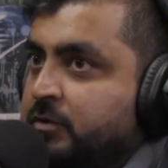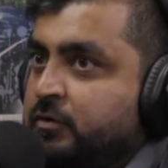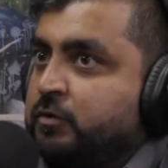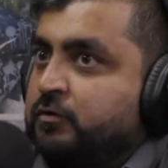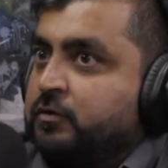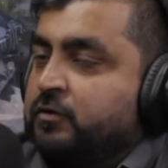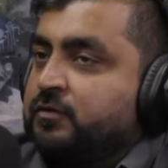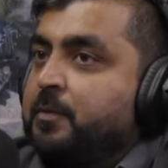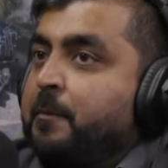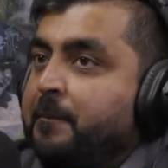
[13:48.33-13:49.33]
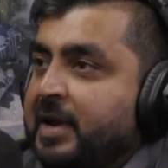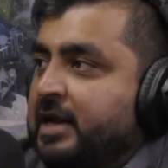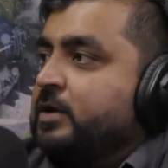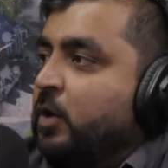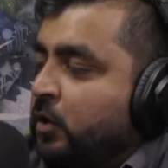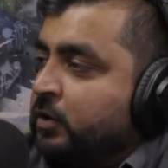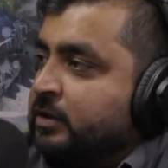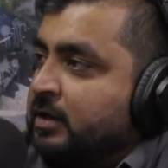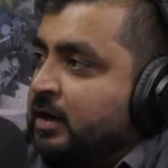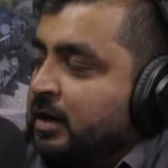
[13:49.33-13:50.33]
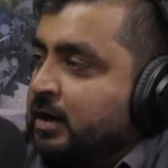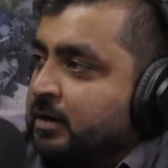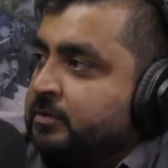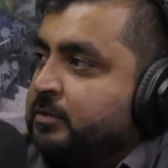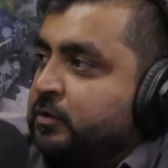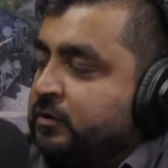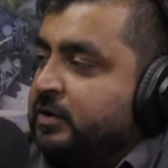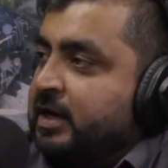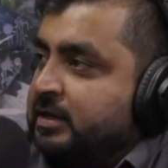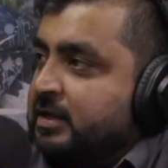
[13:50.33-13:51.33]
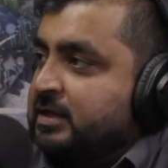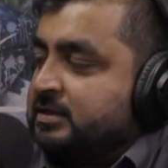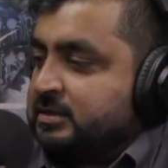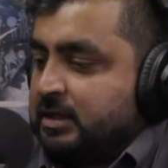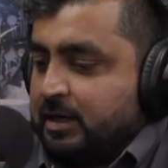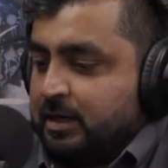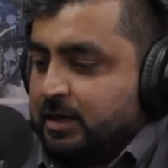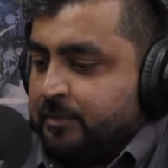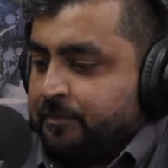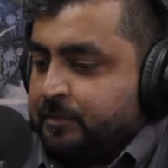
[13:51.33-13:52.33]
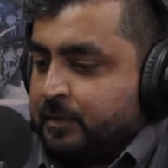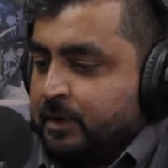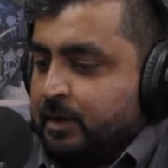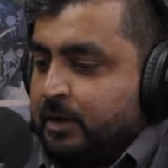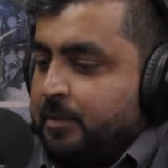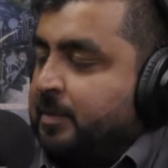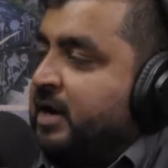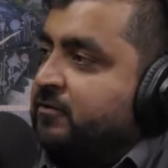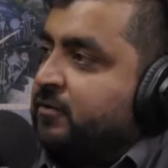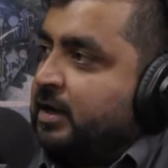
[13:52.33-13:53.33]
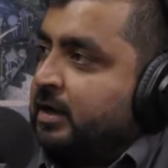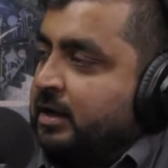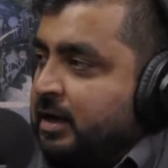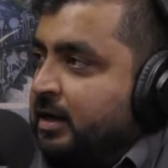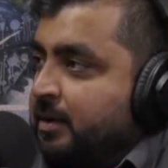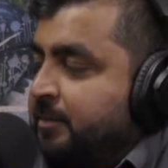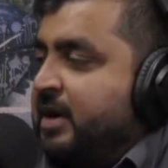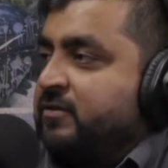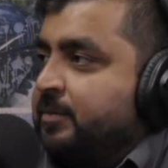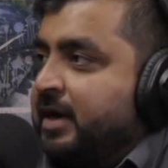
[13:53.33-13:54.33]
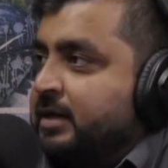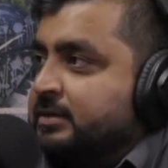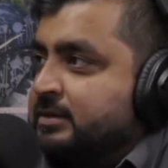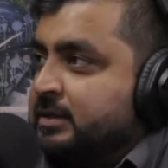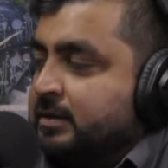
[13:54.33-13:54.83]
to sort of build on to create these battery packs.